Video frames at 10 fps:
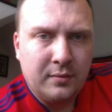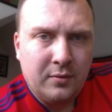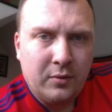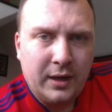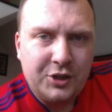
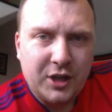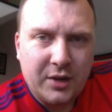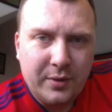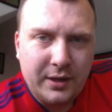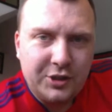What are they
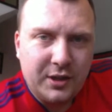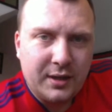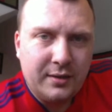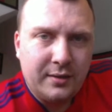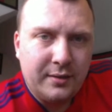checking? What are they
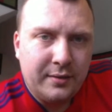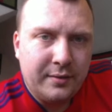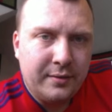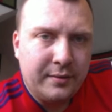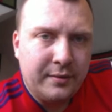checking?
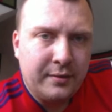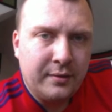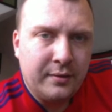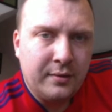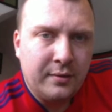
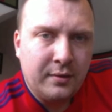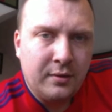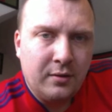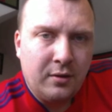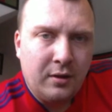
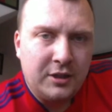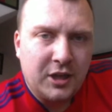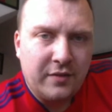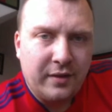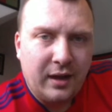Are they
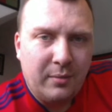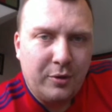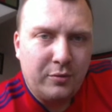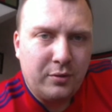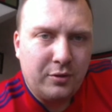checking for
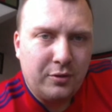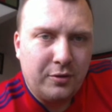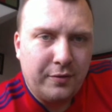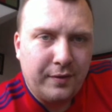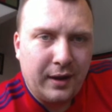handball or
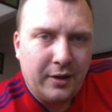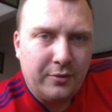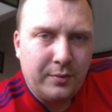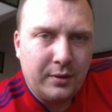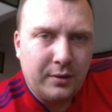
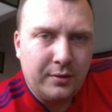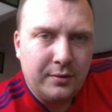foul? What?